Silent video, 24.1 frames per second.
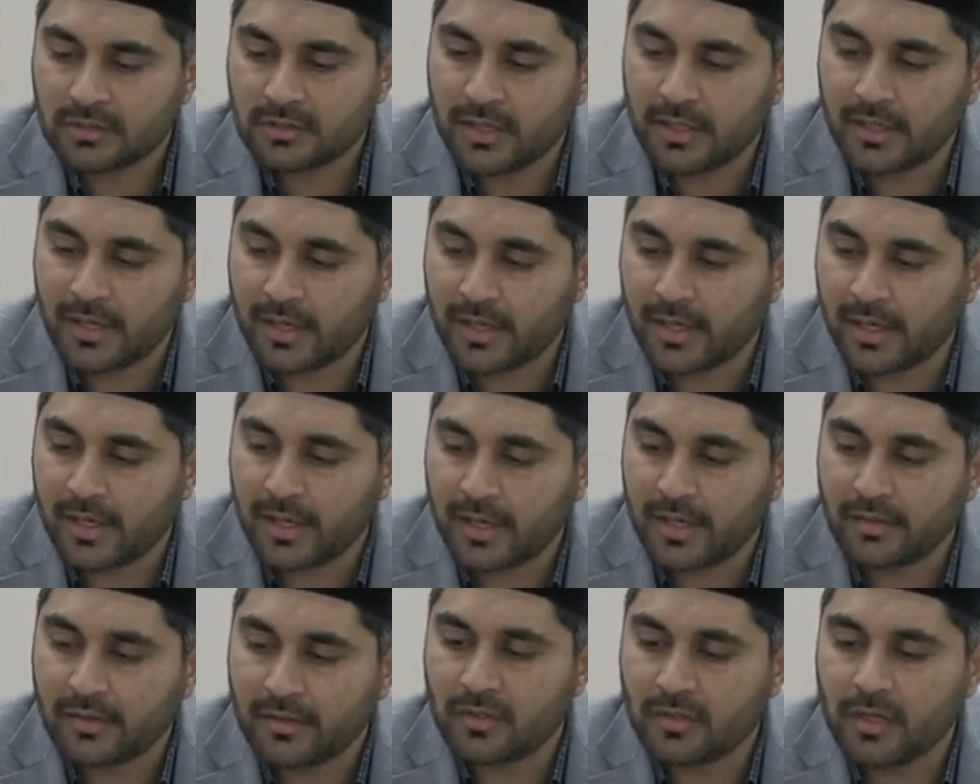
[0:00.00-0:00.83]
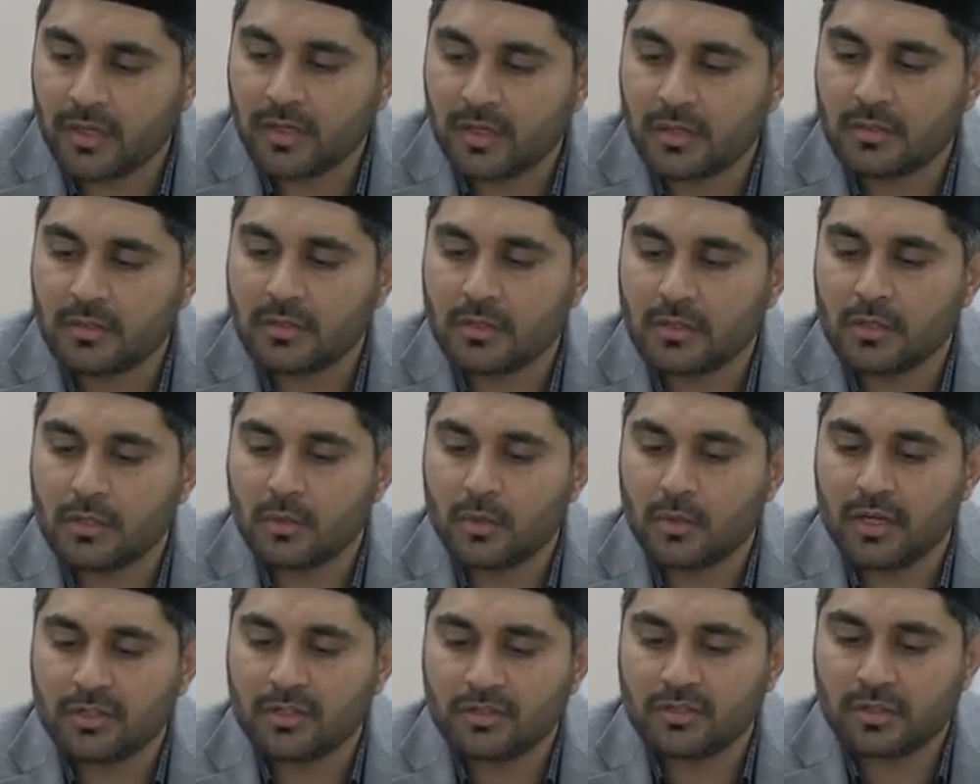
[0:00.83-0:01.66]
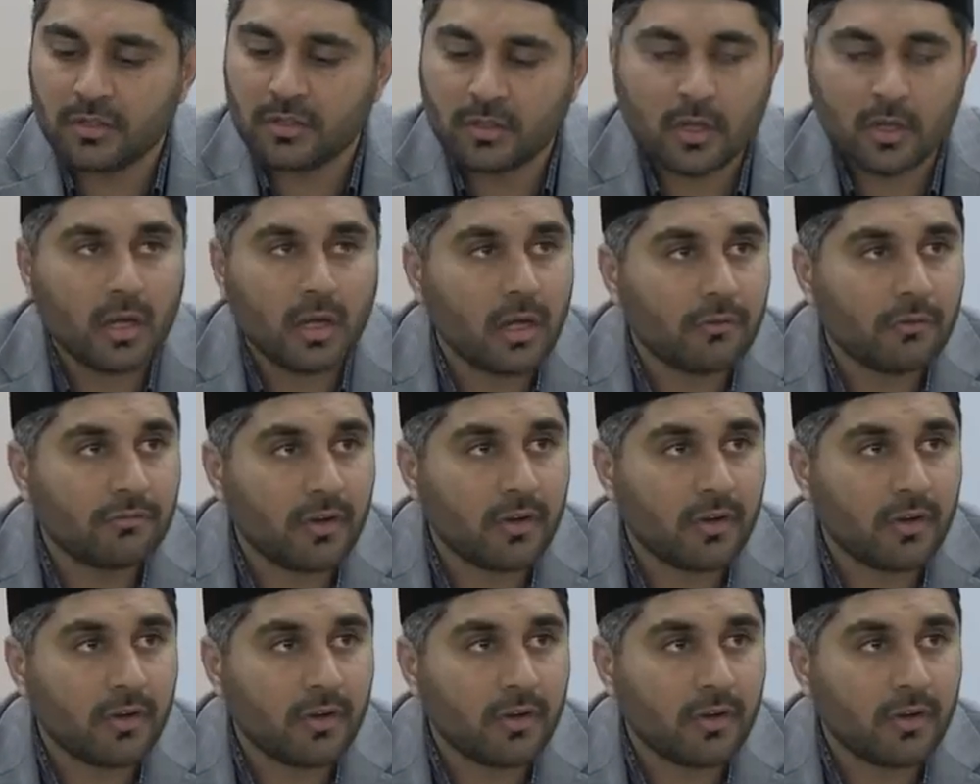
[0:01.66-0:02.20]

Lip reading: as a continuation of